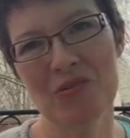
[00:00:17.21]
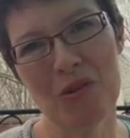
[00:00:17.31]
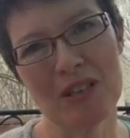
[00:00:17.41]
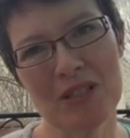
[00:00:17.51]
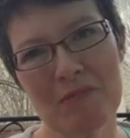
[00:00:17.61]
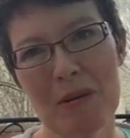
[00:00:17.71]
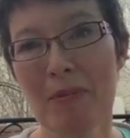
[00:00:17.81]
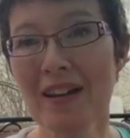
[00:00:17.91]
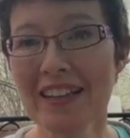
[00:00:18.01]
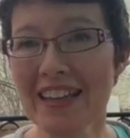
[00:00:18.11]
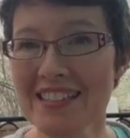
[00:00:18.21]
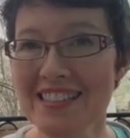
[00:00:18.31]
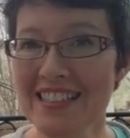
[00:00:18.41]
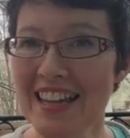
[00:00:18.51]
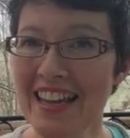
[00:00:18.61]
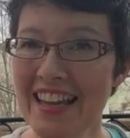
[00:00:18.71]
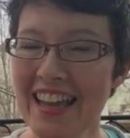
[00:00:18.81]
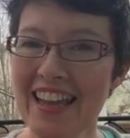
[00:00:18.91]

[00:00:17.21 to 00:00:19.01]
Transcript: you're watching my podcast today,